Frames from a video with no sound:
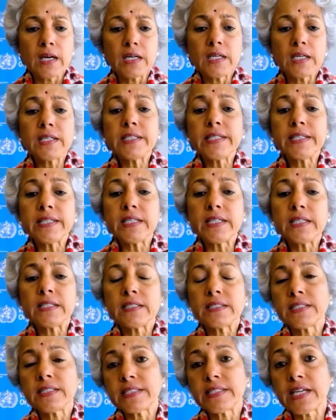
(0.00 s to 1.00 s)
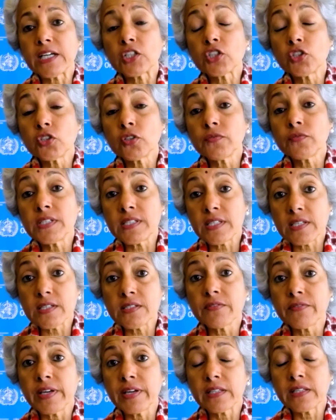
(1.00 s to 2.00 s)
Early detection of disease
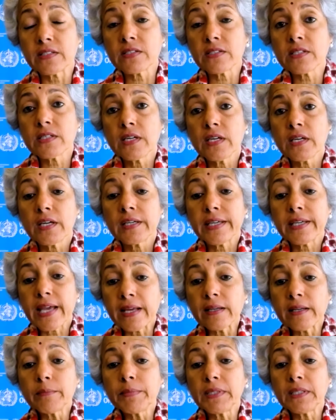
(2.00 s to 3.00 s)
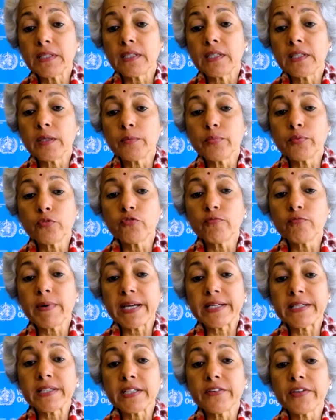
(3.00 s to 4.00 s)
events can be improved by
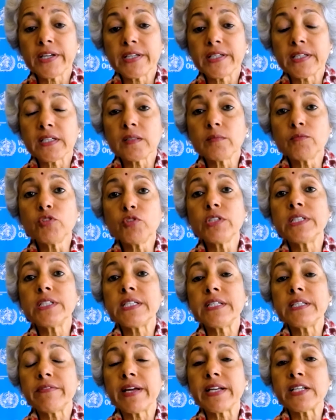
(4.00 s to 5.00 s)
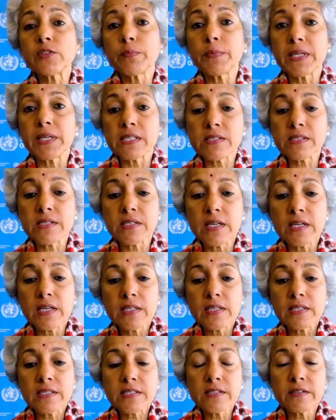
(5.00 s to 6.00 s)
integrating community event-based
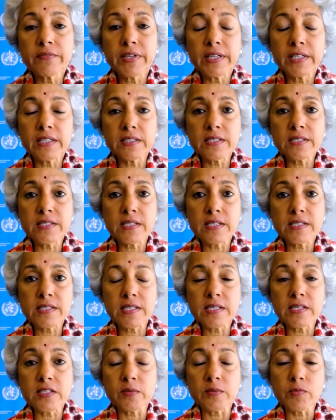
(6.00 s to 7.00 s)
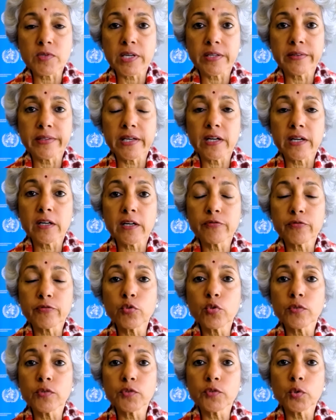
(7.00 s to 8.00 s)
surveillance systems, and there are a
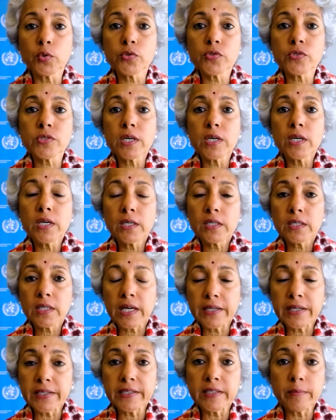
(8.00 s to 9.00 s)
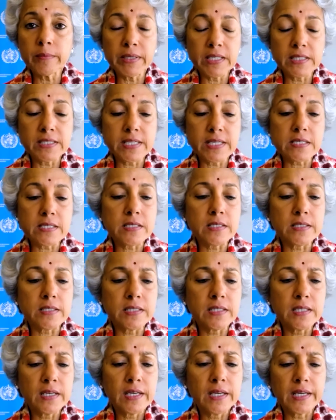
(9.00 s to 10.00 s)
few of those currently being tested
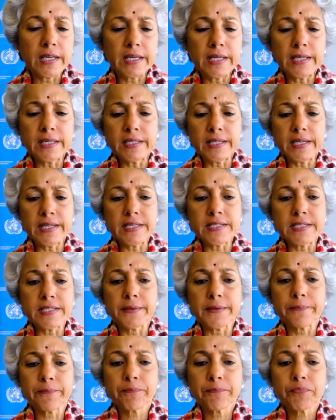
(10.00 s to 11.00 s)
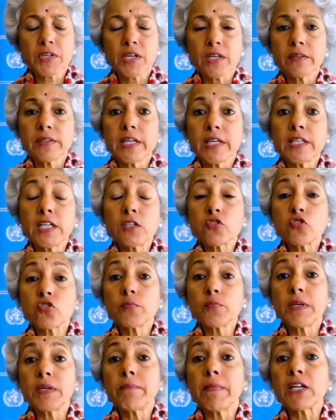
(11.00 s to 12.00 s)
in India. There needs to
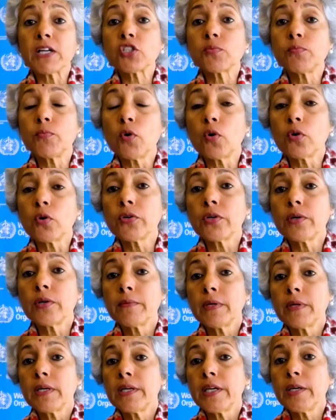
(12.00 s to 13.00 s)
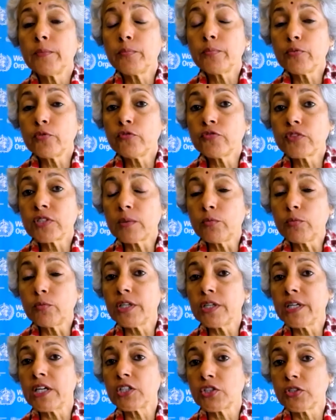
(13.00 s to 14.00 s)
be much more improved
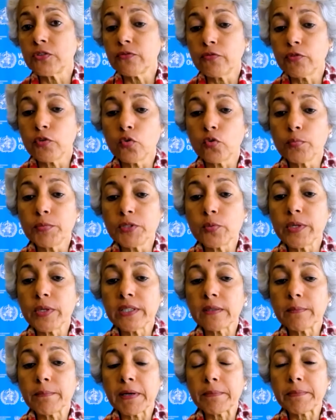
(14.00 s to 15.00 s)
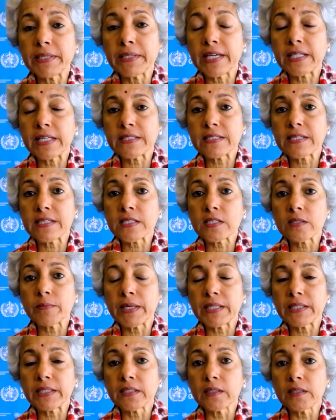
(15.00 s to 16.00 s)
communication flow between the public health system
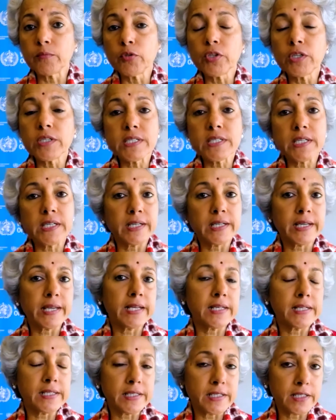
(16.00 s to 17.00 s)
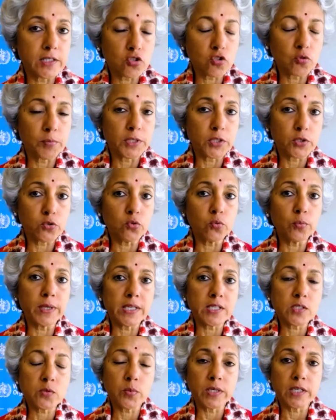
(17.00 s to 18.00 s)
and the community. And again, it needs to be two
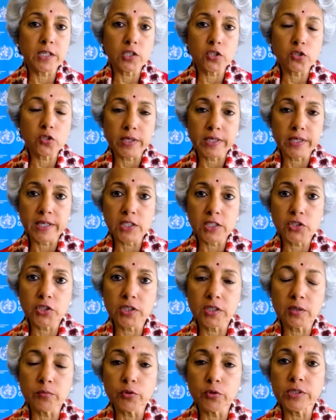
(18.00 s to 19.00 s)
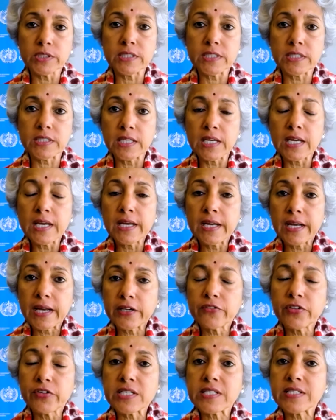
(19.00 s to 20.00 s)
ways. We need to engage the community,
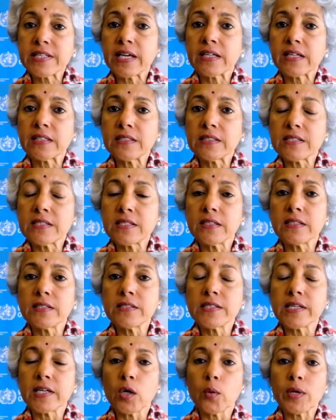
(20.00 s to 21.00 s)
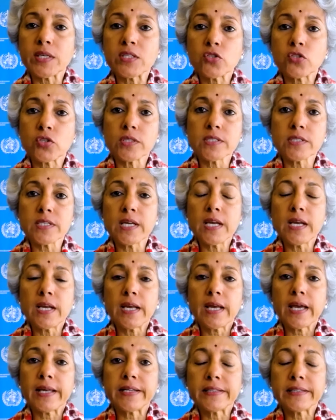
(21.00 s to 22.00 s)
address their concerns and questions,
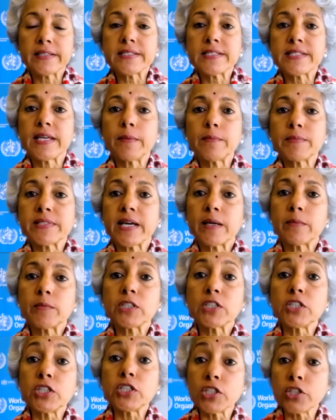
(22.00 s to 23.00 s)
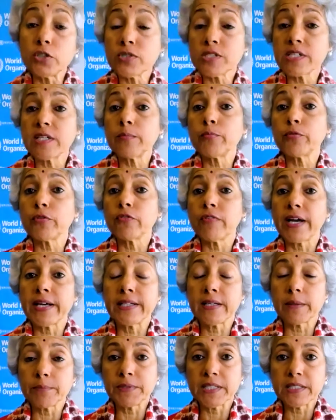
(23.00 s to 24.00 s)
and at the same time, continuously provide
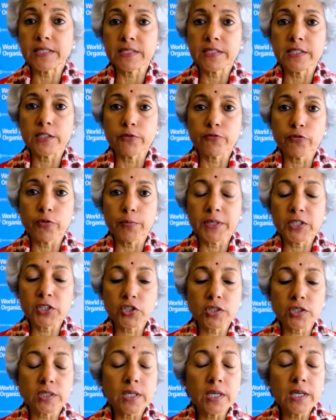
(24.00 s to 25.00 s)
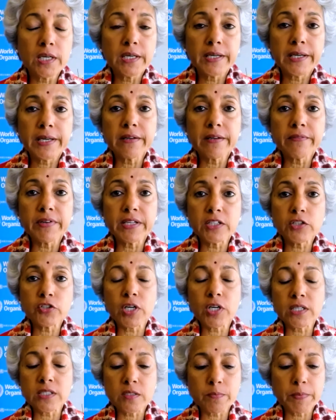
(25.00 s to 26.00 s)
updated information in a very
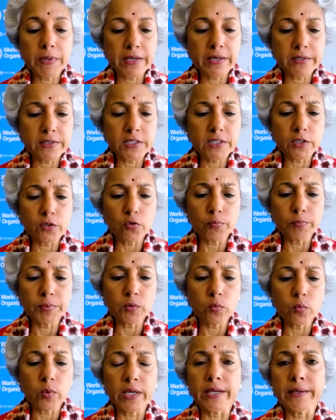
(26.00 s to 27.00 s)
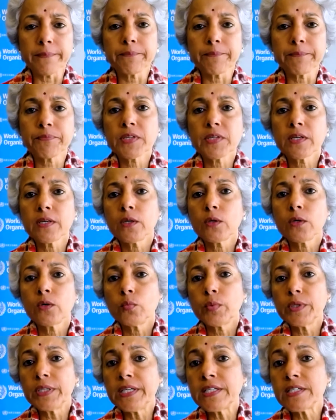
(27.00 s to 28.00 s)
transparent and open way.
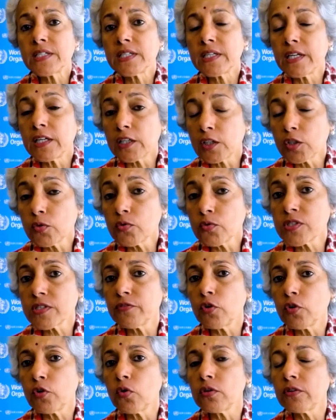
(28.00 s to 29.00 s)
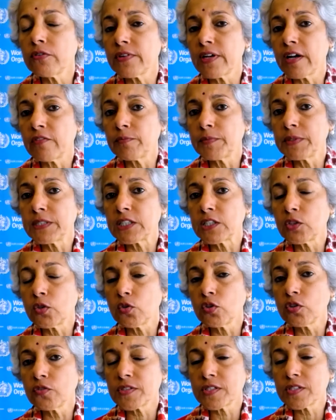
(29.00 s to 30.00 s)
We need an inclusive whole of government and
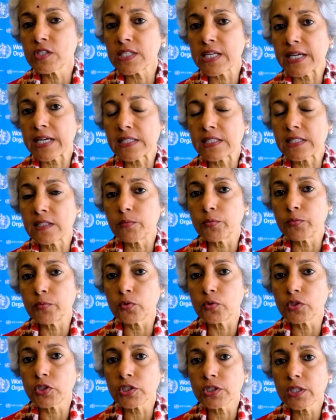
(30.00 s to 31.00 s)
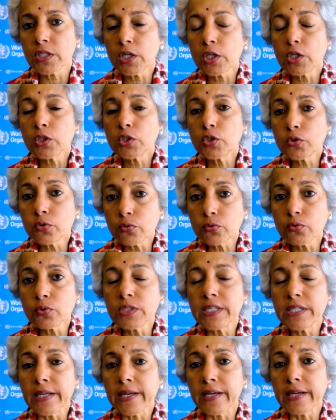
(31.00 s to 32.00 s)
whole of society approach to
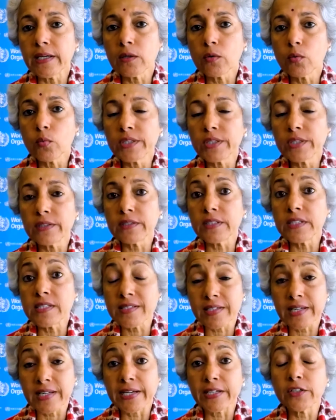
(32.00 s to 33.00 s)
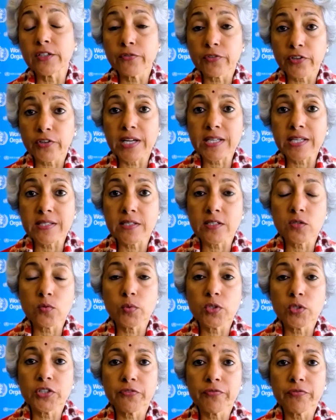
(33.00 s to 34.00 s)
dealing with these kind of crises,
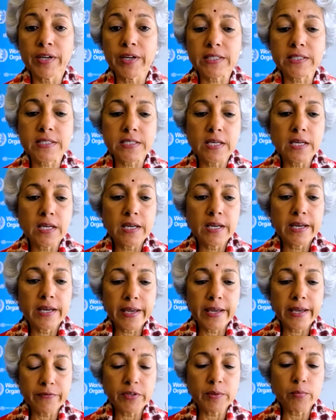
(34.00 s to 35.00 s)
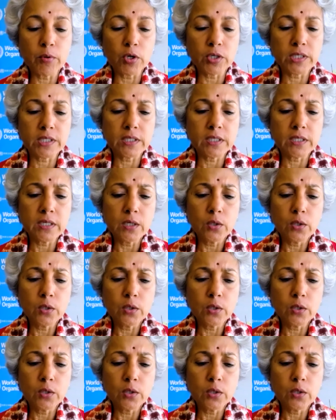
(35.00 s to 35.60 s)
which affects everybody.